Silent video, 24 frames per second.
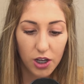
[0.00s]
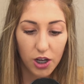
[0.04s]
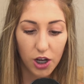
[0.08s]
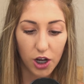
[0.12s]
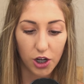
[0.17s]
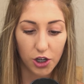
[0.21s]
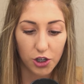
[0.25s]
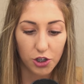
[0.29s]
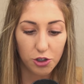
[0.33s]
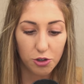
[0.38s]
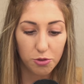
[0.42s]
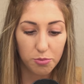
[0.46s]

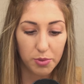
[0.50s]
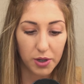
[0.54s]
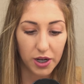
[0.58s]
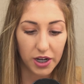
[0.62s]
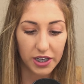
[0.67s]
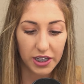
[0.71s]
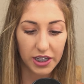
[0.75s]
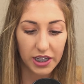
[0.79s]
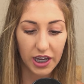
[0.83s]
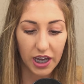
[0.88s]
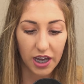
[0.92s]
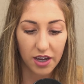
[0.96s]
Our new
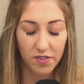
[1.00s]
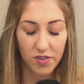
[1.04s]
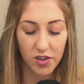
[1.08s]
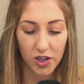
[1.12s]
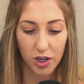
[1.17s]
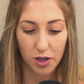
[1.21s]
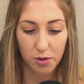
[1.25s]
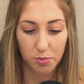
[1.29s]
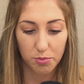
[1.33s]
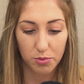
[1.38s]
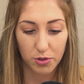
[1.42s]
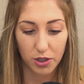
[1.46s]
Body
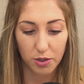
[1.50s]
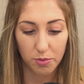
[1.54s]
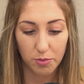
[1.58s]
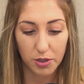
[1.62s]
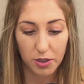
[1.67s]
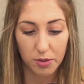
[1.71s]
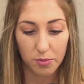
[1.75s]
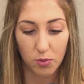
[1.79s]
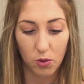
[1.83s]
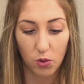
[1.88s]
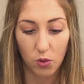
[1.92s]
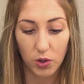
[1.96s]
Caviar
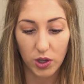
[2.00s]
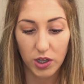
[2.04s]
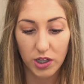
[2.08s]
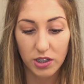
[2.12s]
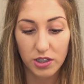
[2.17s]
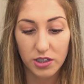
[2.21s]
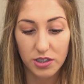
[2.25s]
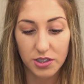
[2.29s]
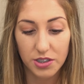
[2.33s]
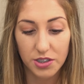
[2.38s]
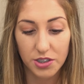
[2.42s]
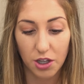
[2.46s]
Premium Oil
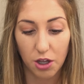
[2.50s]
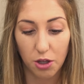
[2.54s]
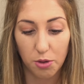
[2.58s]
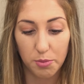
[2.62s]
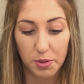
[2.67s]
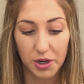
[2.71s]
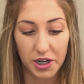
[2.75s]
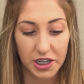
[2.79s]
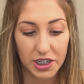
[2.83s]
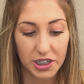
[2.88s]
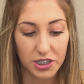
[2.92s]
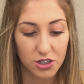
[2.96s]
and Salt
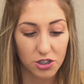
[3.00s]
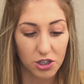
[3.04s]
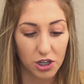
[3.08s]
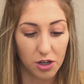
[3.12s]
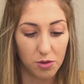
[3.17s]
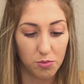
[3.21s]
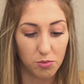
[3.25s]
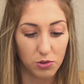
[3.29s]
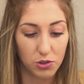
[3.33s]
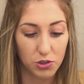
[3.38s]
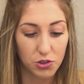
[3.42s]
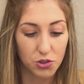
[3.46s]
Body
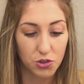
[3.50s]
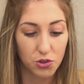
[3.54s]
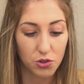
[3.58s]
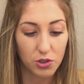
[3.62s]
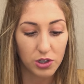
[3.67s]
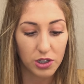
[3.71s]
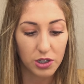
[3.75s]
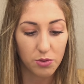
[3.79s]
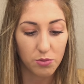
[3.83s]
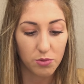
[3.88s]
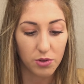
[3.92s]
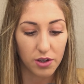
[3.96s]
Scrub will
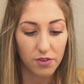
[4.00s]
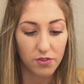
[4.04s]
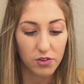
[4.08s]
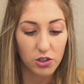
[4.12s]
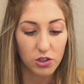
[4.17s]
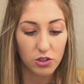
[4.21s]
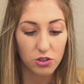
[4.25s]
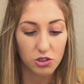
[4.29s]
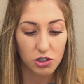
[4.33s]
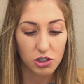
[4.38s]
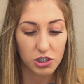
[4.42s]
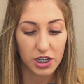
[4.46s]
truly
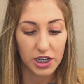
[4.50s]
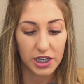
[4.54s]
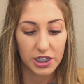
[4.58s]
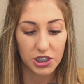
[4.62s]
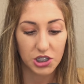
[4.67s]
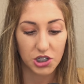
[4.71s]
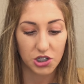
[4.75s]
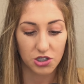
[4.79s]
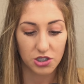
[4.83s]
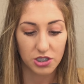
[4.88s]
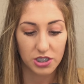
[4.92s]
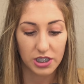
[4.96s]
revolutionize
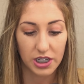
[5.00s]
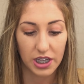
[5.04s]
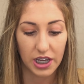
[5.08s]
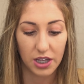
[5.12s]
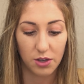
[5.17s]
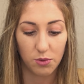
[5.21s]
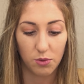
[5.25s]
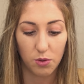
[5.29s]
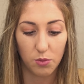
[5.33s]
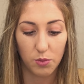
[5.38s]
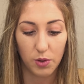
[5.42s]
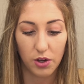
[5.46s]
your skin.
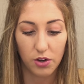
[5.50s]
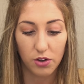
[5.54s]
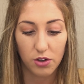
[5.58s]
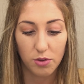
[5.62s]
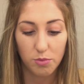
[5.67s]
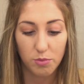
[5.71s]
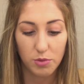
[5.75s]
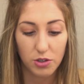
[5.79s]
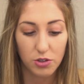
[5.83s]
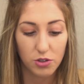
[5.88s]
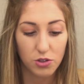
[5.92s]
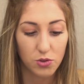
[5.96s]
We
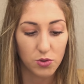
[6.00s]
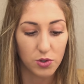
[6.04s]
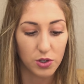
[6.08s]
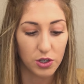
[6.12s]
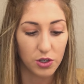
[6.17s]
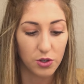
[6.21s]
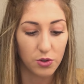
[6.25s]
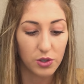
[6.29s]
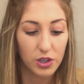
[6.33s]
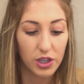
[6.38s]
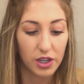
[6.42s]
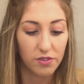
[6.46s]
welcome you to a
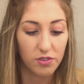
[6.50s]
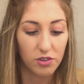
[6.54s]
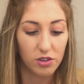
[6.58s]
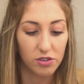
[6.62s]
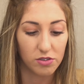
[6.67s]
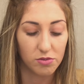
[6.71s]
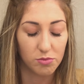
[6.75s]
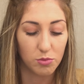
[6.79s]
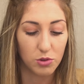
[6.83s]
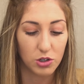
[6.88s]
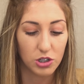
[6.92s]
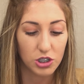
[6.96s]
new level
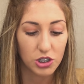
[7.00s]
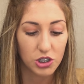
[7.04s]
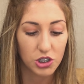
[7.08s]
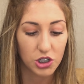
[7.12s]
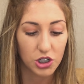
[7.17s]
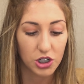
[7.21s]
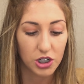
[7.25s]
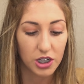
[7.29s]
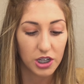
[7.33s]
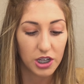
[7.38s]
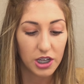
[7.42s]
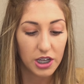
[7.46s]
of
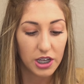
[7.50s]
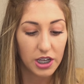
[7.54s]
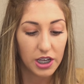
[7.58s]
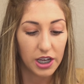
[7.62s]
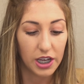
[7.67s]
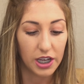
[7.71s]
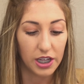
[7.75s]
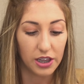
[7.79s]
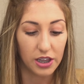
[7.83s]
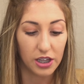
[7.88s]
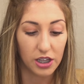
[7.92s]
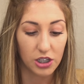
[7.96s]
moisture
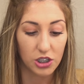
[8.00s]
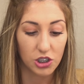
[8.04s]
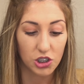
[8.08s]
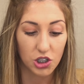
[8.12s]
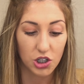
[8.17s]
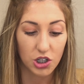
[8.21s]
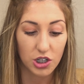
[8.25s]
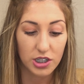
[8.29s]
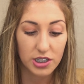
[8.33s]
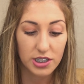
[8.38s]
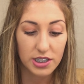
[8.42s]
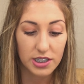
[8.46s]
and
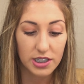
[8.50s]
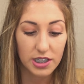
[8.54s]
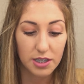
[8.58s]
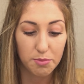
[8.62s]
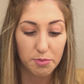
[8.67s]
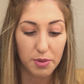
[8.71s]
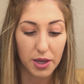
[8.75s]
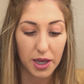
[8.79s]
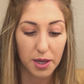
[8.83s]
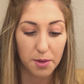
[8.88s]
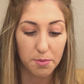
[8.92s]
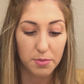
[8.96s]
luxuriously
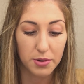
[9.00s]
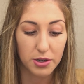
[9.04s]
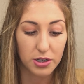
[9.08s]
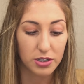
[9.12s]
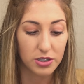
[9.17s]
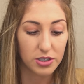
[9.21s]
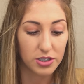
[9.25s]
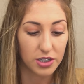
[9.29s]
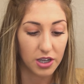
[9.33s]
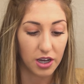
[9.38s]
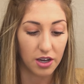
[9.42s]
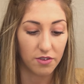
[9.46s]
pampered
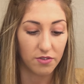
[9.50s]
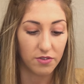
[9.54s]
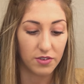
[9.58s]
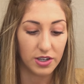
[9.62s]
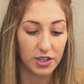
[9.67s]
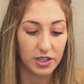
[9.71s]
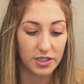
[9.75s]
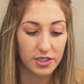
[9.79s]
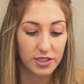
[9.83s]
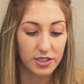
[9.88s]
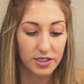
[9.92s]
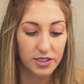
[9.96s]

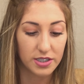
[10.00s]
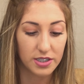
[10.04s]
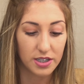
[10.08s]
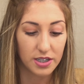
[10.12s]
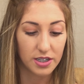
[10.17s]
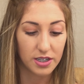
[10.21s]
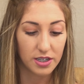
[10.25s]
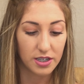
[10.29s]
softness.